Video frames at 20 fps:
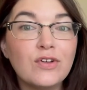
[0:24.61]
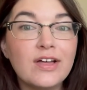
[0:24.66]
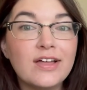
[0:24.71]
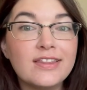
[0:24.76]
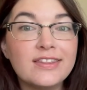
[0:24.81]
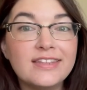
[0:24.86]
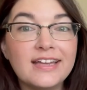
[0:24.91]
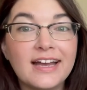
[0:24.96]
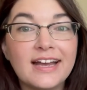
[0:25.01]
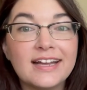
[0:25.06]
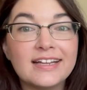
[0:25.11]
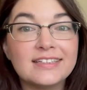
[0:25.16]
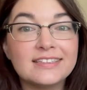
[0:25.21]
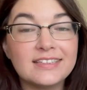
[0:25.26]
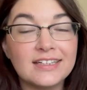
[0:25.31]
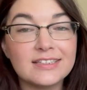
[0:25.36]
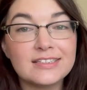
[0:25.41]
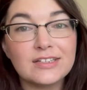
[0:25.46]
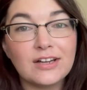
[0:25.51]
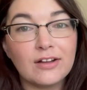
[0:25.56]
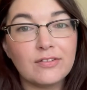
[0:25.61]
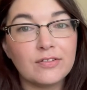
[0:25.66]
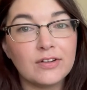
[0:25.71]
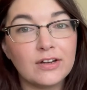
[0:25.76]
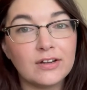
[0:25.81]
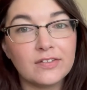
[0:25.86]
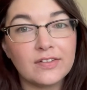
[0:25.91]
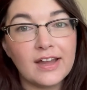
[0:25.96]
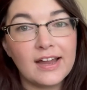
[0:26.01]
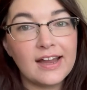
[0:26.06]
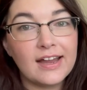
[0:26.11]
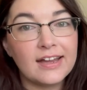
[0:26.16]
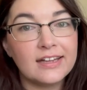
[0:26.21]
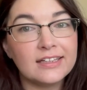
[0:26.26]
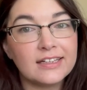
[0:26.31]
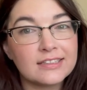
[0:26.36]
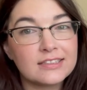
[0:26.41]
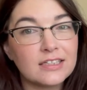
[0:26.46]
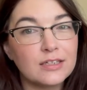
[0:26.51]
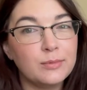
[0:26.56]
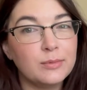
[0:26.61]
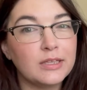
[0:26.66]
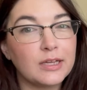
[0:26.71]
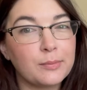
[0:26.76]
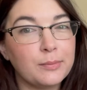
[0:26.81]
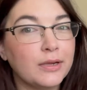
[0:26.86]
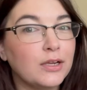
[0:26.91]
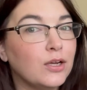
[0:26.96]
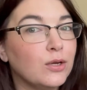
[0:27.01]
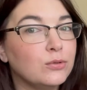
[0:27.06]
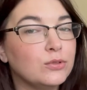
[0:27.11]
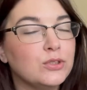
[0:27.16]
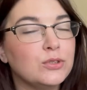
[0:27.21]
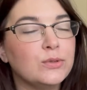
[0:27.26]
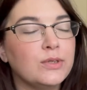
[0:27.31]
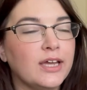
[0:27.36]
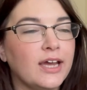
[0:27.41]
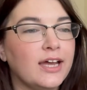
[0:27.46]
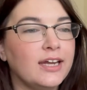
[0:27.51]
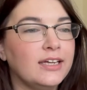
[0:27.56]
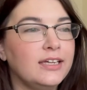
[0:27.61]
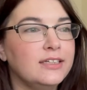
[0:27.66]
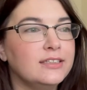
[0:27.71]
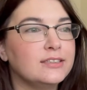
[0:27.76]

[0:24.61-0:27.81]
that does not fit on that and that's gonna be like my go-to caddy.